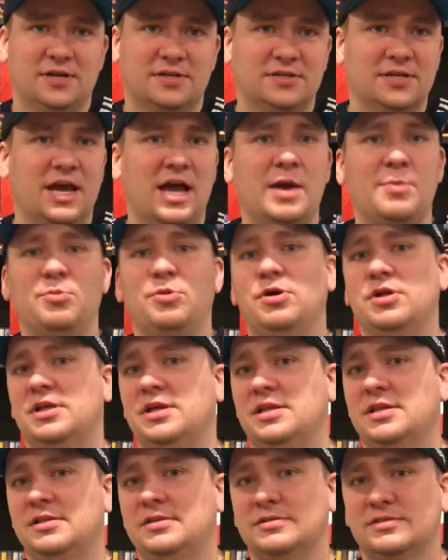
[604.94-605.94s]
time
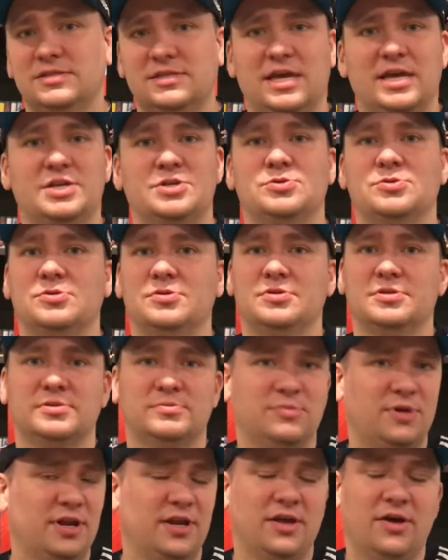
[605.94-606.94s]
willing, schedules,
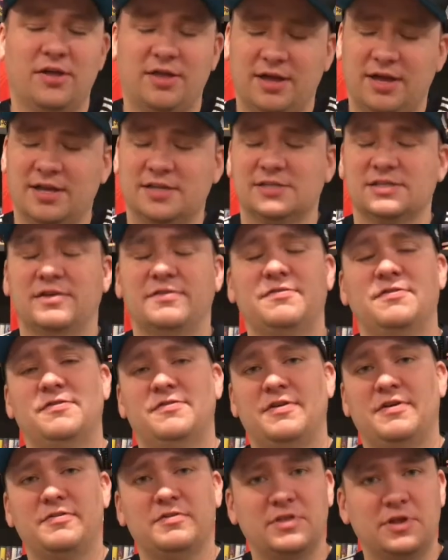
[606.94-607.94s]
money, all that kind of stuff, if
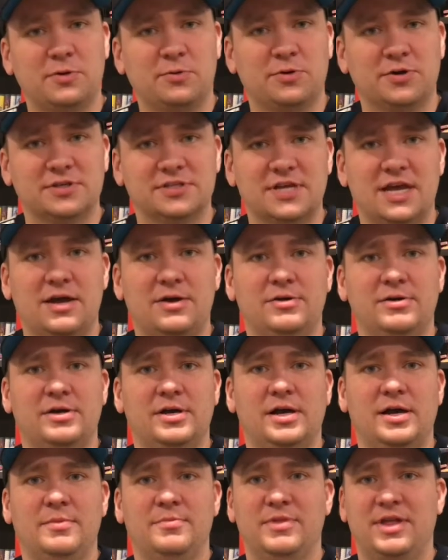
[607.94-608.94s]
everything works
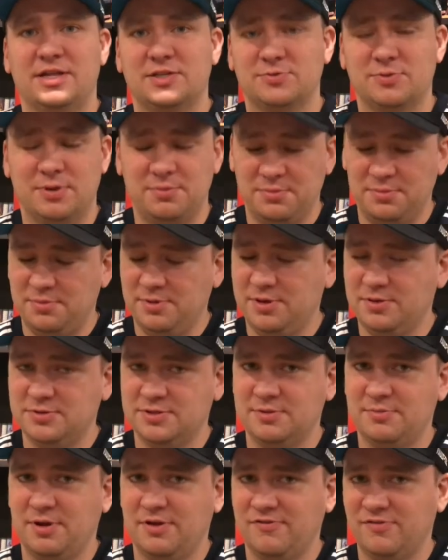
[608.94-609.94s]
out, that's what I'm going to be
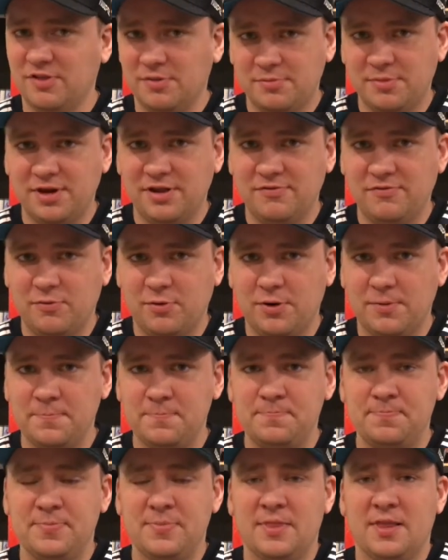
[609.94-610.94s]
using my flip money for.
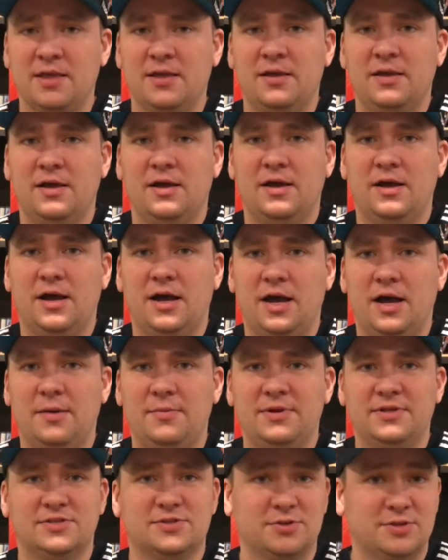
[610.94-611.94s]

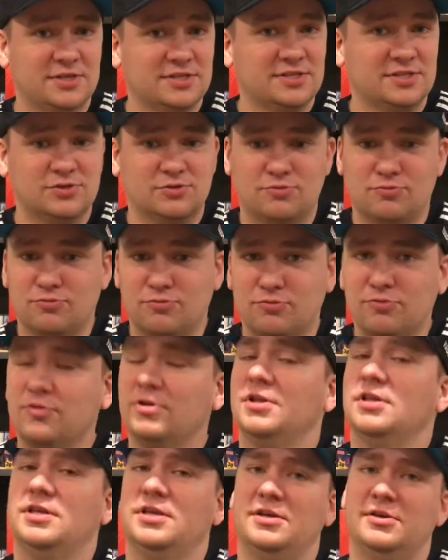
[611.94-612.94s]
And so this is a
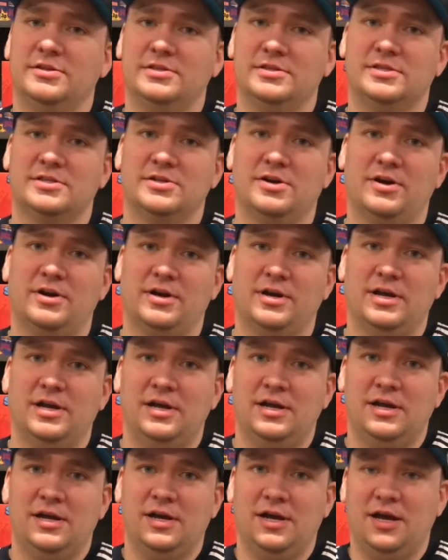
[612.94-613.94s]
really good start,
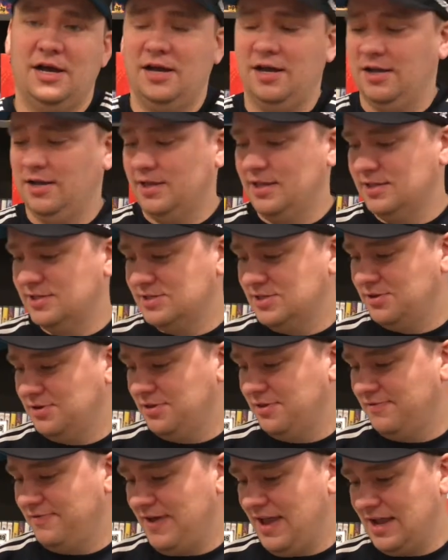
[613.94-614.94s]
considering
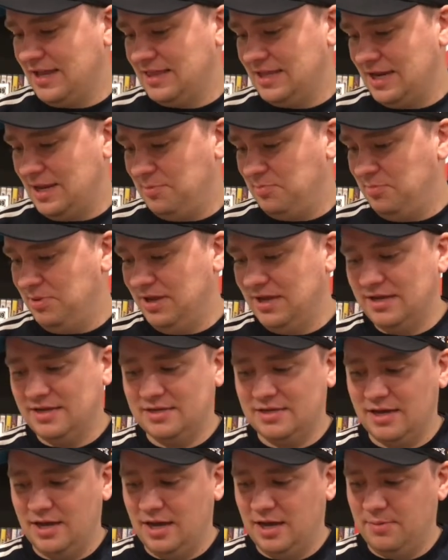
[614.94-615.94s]
the fact that I
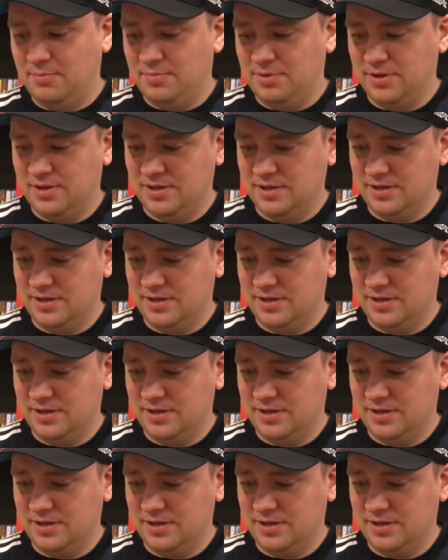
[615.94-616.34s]
picked up,